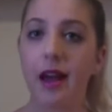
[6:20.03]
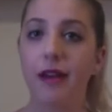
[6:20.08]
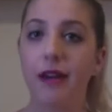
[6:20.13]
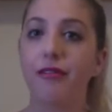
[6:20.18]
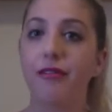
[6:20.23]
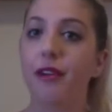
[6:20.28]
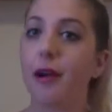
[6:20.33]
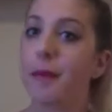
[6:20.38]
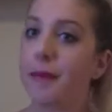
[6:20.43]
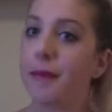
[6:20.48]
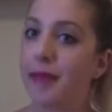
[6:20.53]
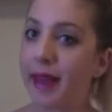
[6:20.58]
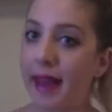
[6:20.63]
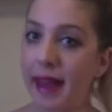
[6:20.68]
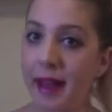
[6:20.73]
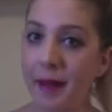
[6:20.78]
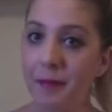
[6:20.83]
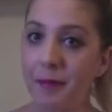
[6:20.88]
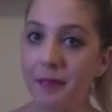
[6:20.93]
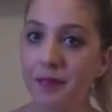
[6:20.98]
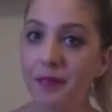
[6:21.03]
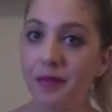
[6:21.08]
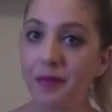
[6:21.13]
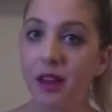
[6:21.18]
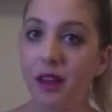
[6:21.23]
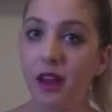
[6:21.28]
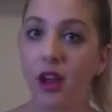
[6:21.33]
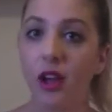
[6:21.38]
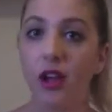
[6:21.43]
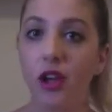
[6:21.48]
From there,
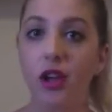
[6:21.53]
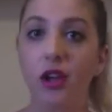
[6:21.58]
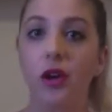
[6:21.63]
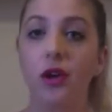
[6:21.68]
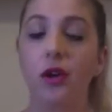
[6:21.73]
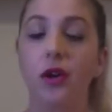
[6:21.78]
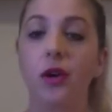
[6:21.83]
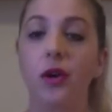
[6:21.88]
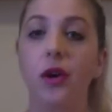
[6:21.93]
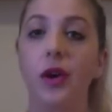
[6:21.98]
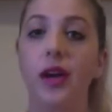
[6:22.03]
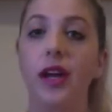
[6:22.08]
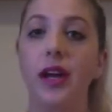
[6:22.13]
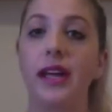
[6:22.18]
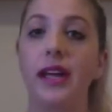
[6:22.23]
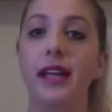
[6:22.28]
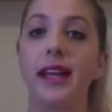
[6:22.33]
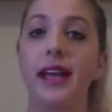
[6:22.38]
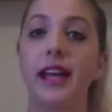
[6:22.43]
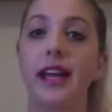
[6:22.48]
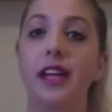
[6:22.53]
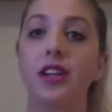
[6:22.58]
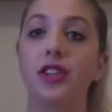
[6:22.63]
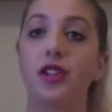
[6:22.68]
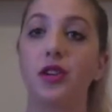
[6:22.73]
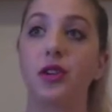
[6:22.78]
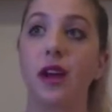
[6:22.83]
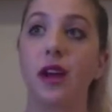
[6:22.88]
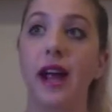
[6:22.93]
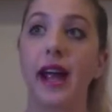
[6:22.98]
you could
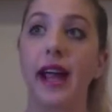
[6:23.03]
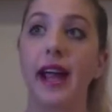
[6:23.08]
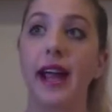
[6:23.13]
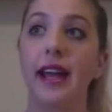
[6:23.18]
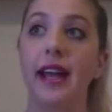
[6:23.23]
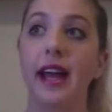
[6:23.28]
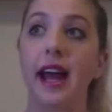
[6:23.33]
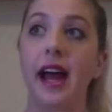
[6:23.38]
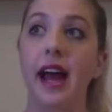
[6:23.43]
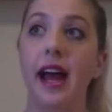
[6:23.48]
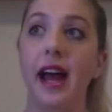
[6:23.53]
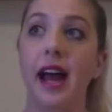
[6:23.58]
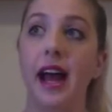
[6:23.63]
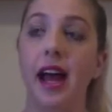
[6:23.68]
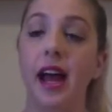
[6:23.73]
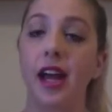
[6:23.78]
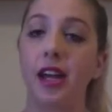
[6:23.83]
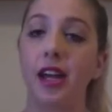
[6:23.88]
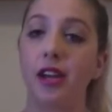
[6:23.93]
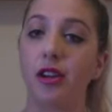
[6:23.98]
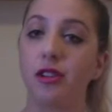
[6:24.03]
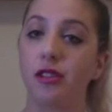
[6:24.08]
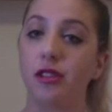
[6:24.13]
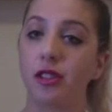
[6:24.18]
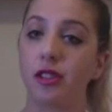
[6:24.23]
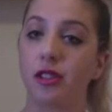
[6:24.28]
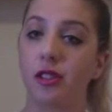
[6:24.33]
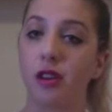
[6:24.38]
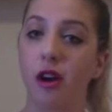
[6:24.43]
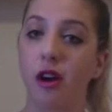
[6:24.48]
integrate
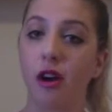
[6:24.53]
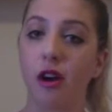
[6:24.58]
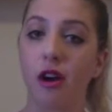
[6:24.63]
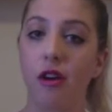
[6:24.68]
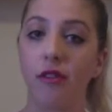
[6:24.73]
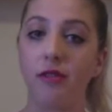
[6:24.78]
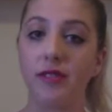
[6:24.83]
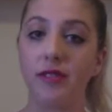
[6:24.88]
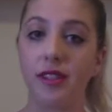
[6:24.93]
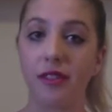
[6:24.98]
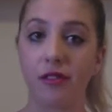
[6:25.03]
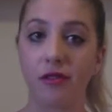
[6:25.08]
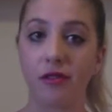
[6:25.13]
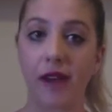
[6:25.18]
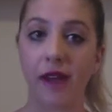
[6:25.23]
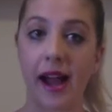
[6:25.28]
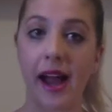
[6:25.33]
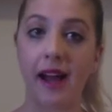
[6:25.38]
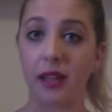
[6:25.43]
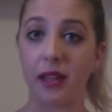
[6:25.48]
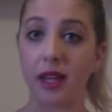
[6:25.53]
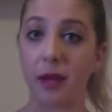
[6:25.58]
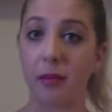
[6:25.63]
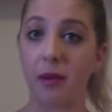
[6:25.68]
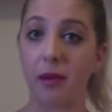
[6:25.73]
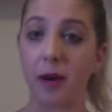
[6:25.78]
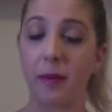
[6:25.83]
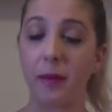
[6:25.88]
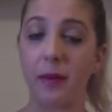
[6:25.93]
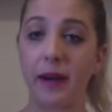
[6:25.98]
uses of different rounds.
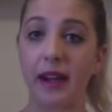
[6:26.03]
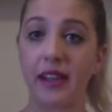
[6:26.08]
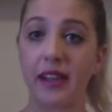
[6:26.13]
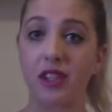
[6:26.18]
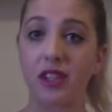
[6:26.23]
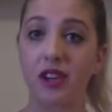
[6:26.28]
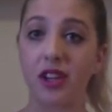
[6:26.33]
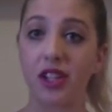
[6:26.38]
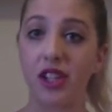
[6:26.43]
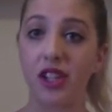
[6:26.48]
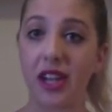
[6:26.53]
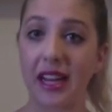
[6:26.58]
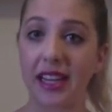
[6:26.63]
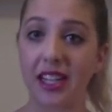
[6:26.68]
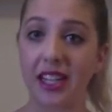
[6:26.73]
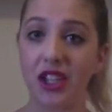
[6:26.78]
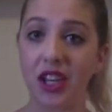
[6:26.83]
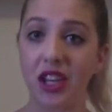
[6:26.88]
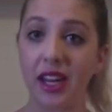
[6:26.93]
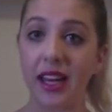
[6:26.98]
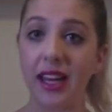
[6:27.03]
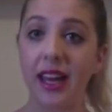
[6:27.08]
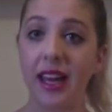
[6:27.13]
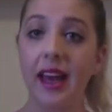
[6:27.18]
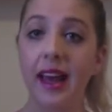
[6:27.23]
Appropriate, it's not challenging.